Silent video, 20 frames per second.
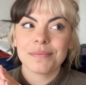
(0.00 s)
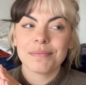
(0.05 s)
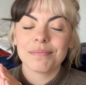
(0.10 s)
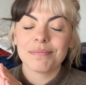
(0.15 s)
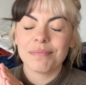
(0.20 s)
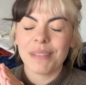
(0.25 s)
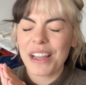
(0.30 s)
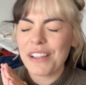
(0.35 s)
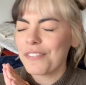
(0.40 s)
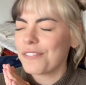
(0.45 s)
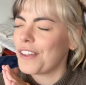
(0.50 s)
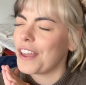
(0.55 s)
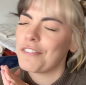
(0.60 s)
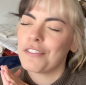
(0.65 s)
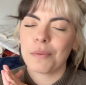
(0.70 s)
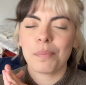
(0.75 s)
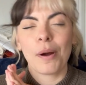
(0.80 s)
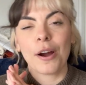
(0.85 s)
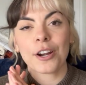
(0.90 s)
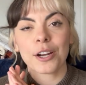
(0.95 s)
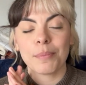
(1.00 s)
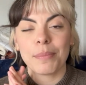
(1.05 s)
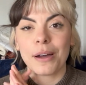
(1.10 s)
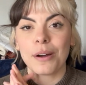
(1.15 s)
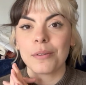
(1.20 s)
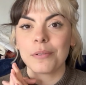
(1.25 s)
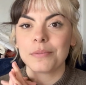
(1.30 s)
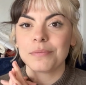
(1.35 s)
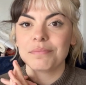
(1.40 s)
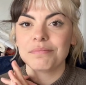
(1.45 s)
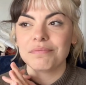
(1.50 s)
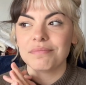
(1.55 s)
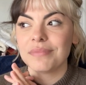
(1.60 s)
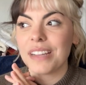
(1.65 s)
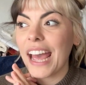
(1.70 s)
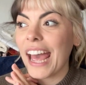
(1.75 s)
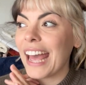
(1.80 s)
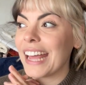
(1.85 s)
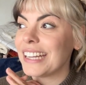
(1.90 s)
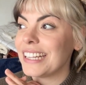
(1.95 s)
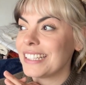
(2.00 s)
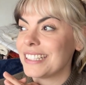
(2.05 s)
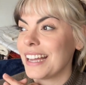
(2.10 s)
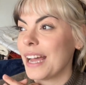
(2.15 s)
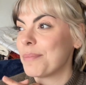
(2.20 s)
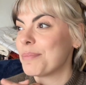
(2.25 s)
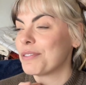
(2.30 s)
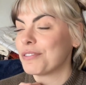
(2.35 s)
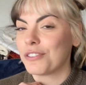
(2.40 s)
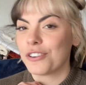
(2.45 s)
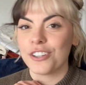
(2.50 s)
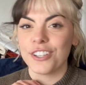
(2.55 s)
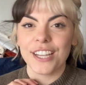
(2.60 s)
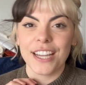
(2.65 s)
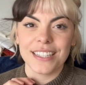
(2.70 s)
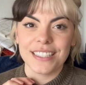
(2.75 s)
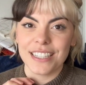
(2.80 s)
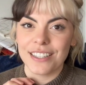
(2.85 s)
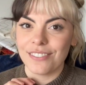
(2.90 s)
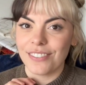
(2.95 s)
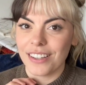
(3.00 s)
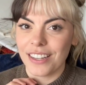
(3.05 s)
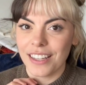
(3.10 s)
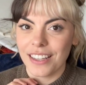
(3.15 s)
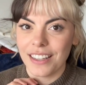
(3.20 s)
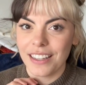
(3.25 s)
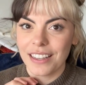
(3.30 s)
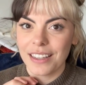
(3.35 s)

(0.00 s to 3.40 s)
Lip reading: my favorite part about any type of creativity.